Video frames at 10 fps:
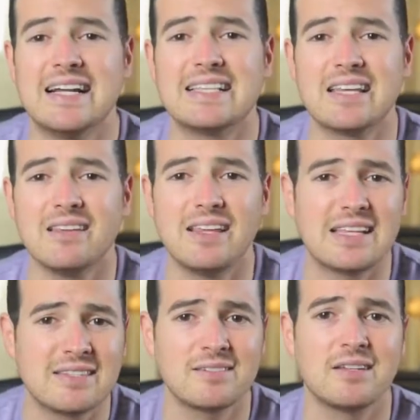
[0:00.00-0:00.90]
And suddenly
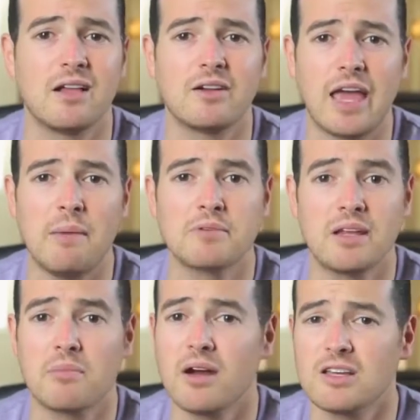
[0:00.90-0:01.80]
that $60 game is
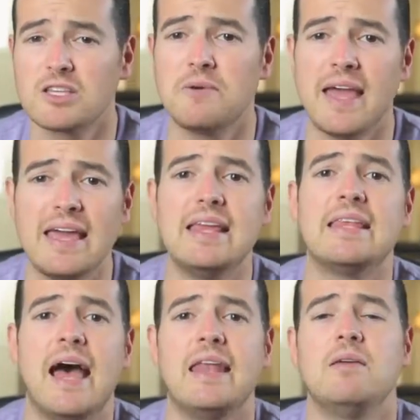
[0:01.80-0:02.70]
going to be costing you
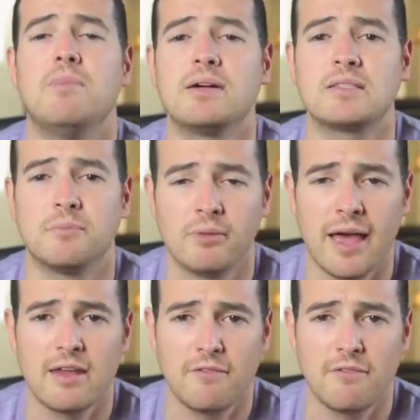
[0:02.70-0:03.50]
$80, $90 to play.